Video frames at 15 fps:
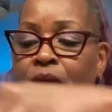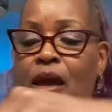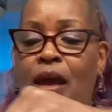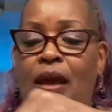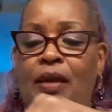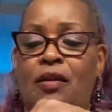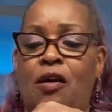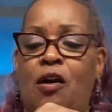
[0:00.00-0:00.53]

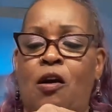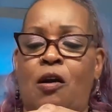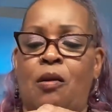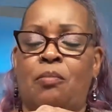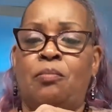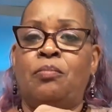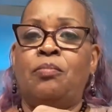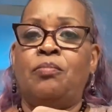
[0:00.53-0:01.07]

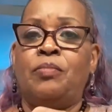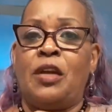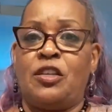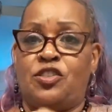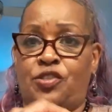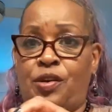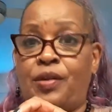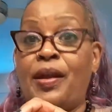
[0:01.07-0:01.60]
And in
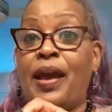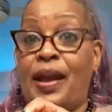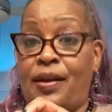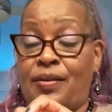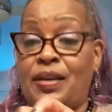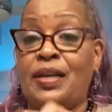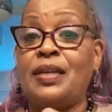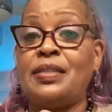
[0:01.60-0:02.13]
certain
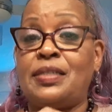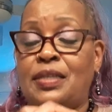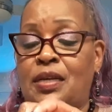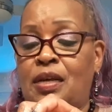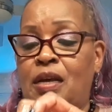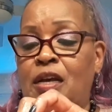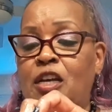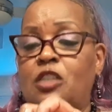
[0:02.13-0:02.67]
areas.
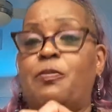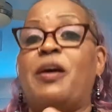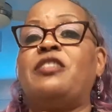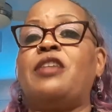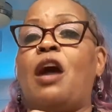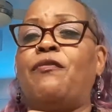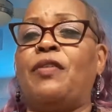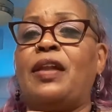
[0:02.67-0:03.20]

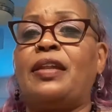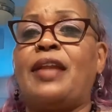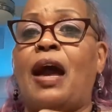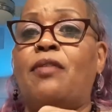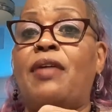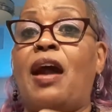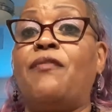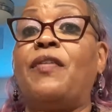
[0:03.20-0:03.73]
Especially out for,
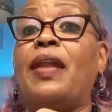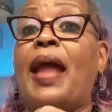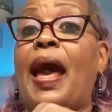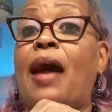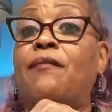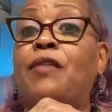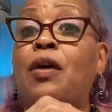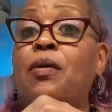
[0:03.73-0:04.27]
down there for
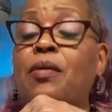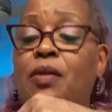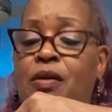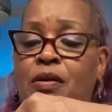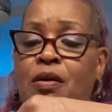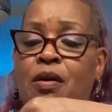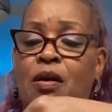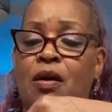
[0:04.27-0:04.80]
Live Oak.
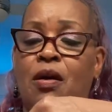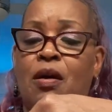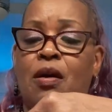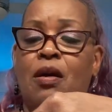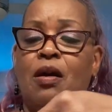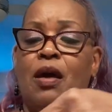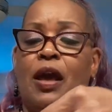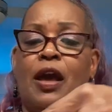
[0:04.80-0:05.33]

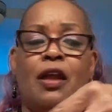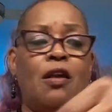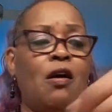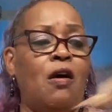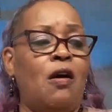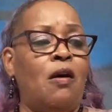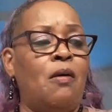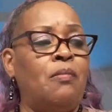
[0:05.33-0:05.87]

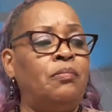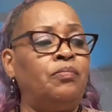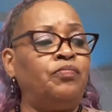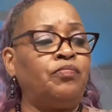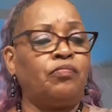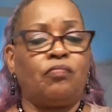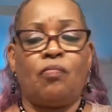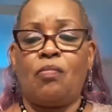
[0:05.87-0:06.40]
And
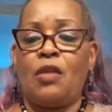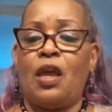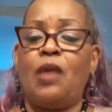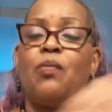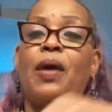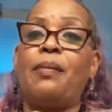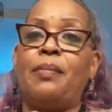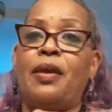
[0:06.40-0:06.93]
he
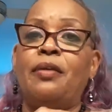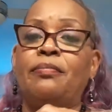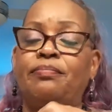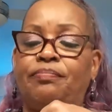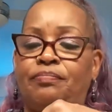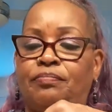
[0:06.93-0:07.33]
raped me.